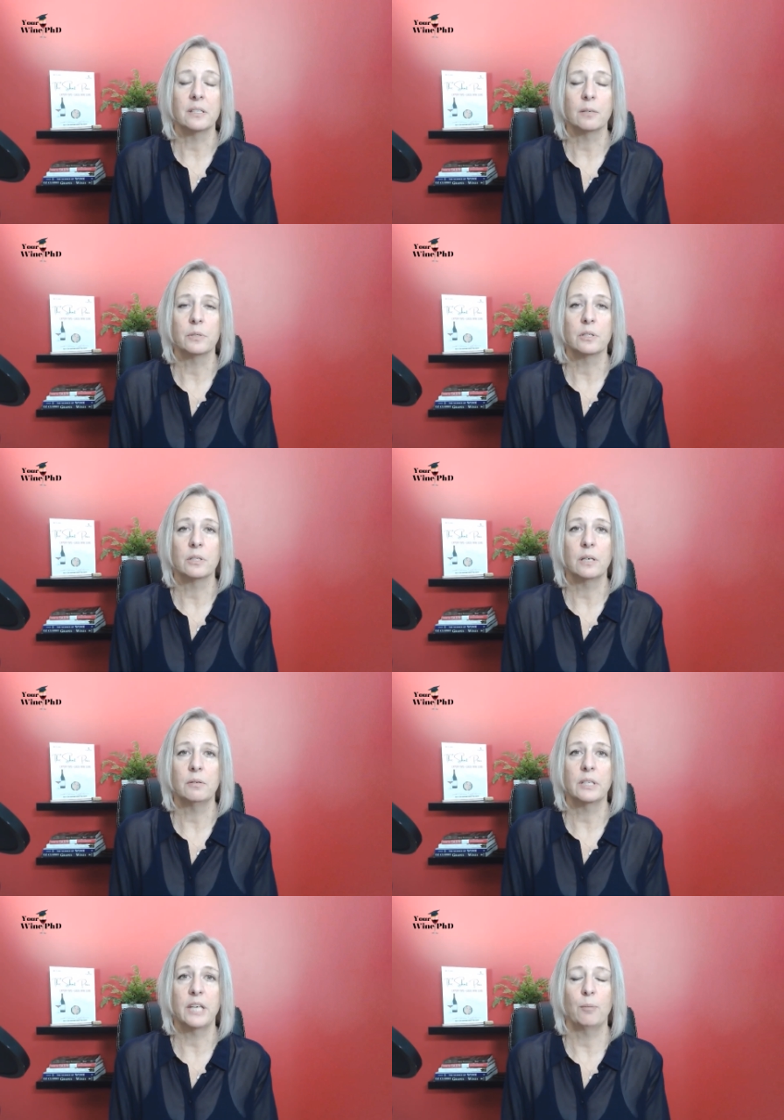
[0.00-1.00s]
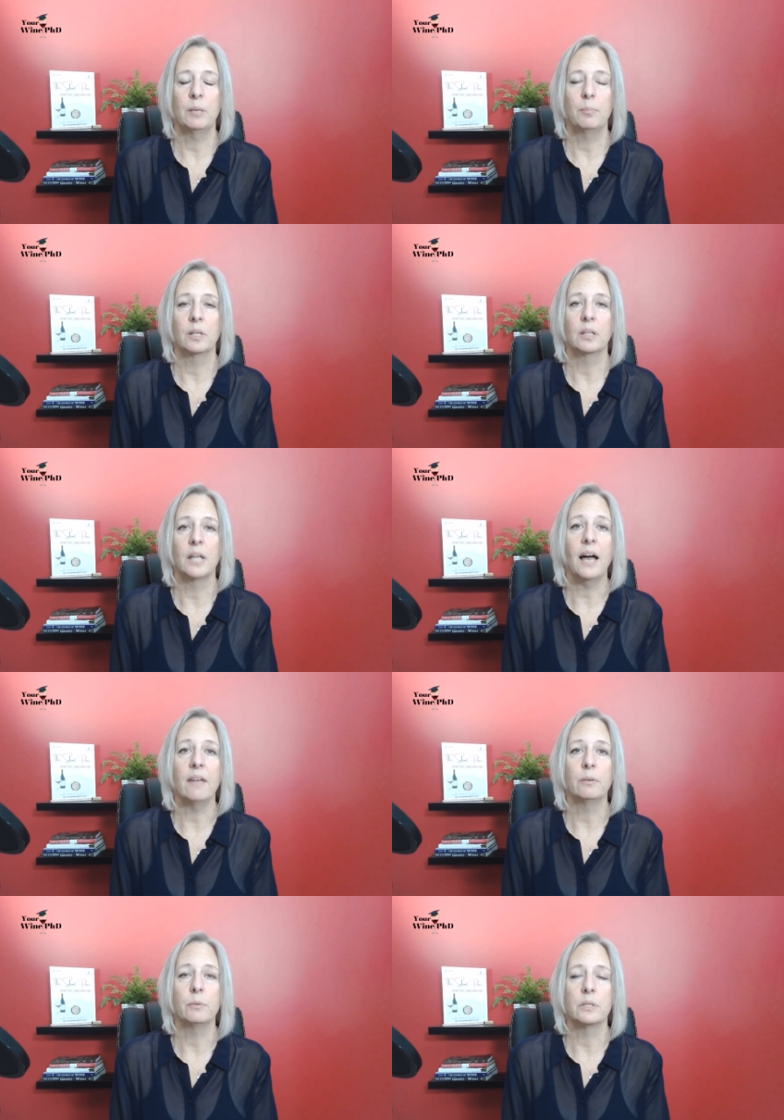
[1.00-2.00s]
It kept people alive.
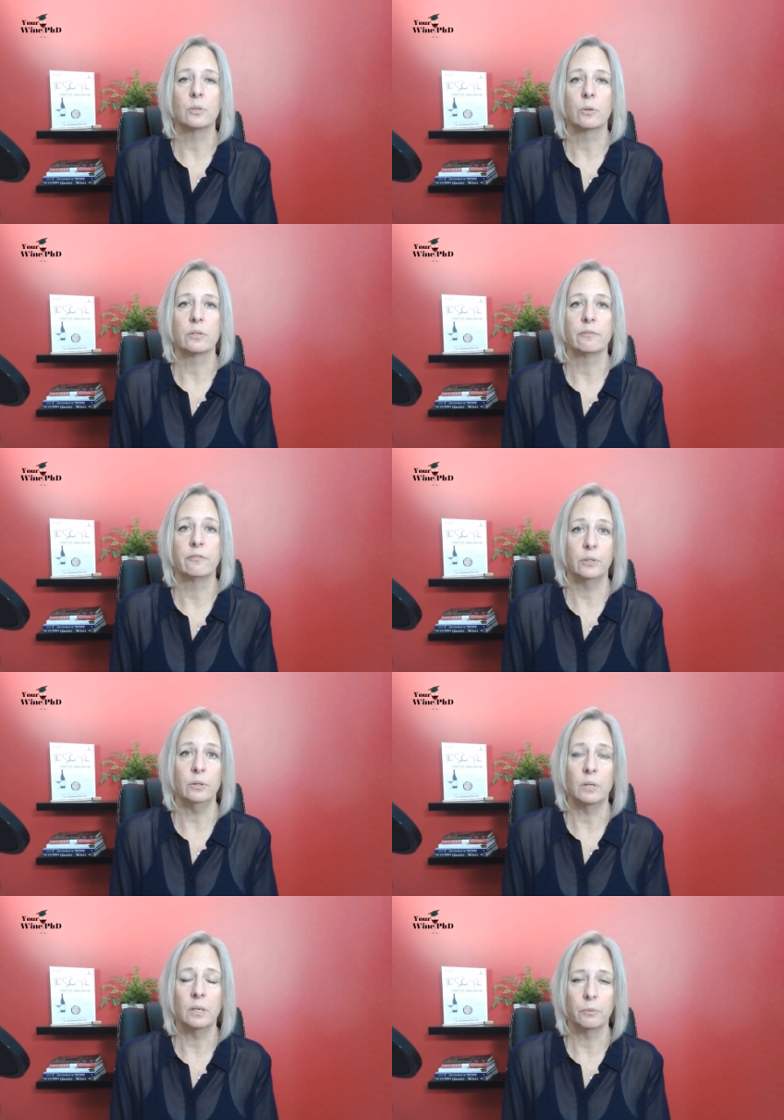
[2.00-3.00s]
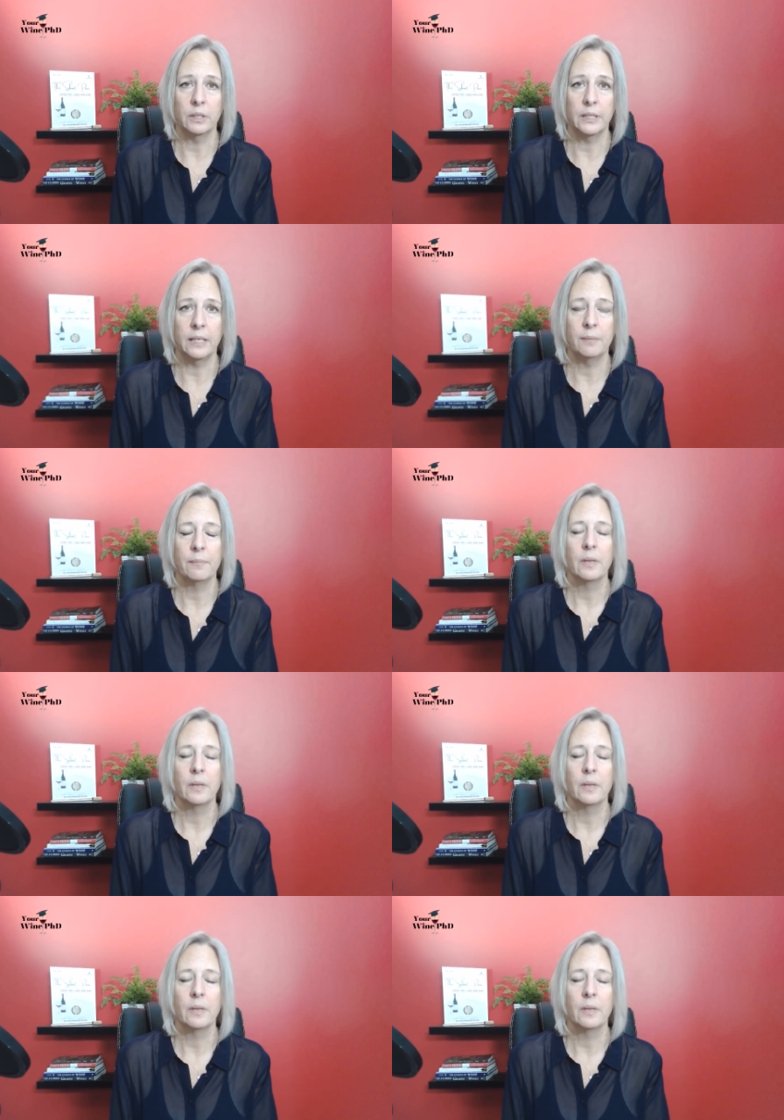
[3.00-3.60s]
It was a source of food, really.